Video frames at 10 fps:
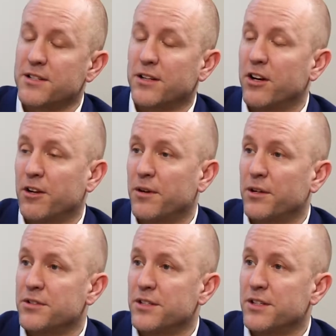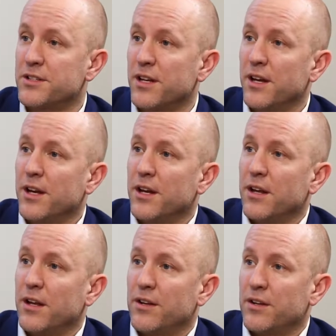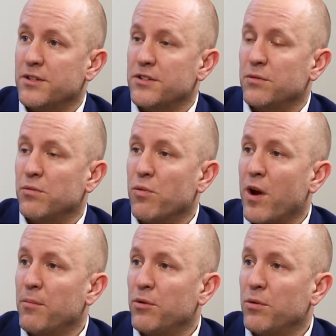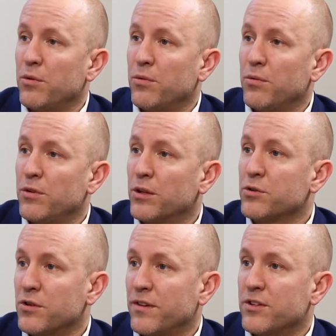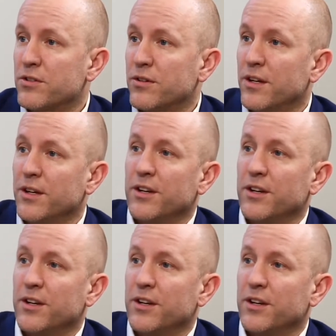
asset in Conic Metals is the Ramu Nickel joint venture.